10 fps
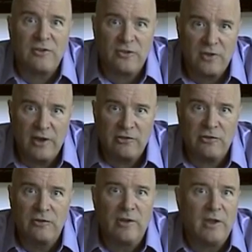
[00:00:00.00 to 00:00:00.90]

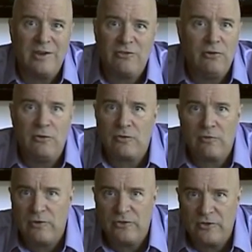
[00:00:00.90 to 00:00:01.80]
discussion and issues
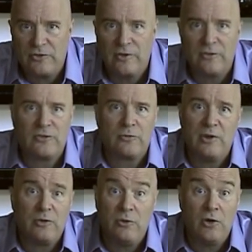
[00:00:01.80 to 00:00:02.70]
of resistance
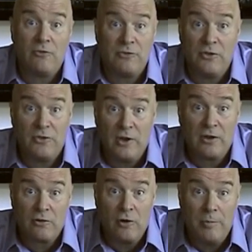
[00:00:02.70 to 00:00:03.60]
which we often
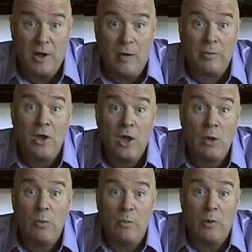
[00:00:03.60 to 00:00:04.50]
think crop up
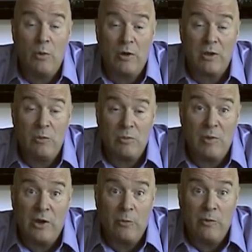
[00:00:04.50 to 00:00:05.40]
when we're working
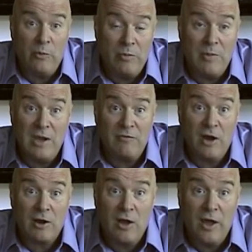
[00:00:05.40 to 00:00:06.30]
with many of
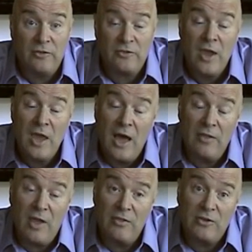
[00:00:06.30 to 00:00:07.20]
our clients.
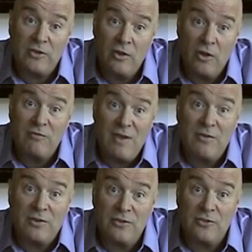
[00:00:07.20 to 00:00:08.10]
And there's a lot of
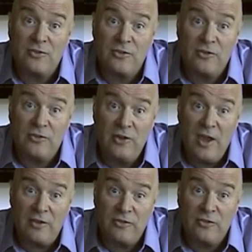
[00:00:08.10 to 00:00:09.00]
evidence to
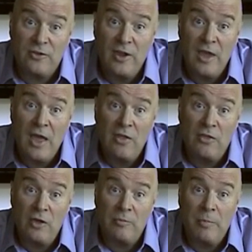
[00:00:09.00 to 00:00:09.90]
suggest
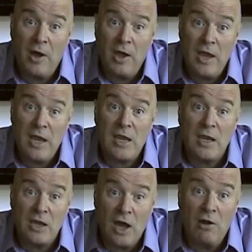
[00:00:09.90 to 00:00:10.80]
that by
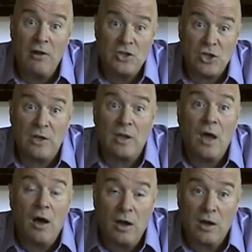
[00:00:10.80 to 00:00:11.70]
encouraging
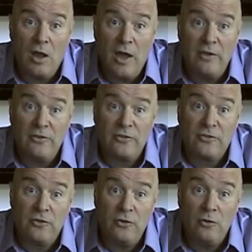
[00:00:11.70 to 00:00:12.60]
our
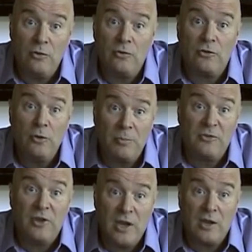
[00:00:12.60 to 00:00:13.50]
clients to do
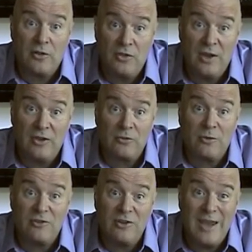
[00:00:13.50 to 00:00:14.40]
particular things
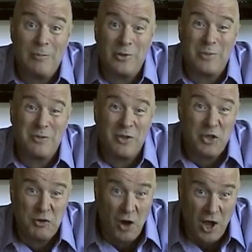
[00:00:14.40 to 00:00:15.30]
which enable them to
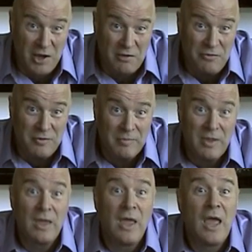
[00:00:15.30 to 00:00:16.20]
thrive,
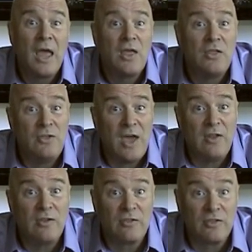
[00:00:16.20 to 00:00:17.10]

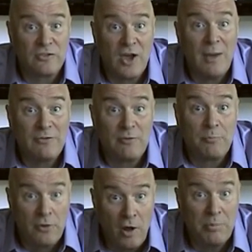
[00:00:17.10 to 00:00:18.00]
then the types
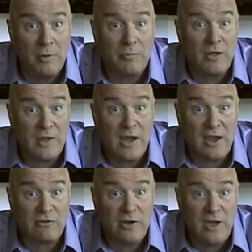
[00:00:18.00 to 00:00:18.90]
of problem that they
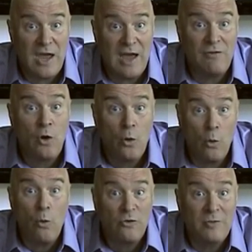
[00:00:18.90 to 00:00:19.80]
actually have
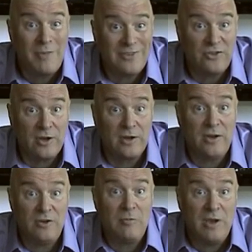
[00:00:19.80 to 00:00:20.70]

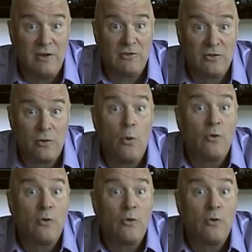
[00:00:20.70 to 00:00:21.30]
automatically diminish